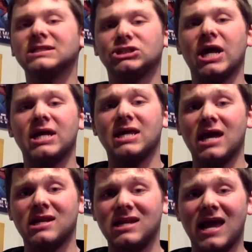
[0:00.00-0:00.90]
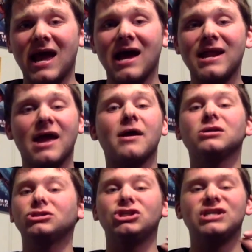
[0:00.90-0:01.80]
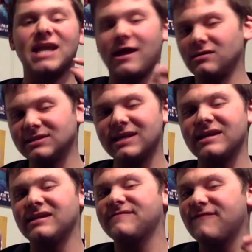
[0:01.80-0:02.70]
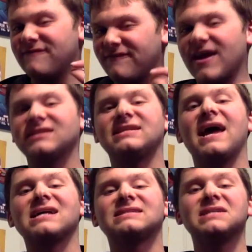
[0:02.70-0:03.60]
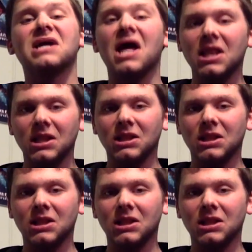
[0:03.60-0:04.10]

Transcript: that Jackie Kennedy had. She nails it. It's fantastic.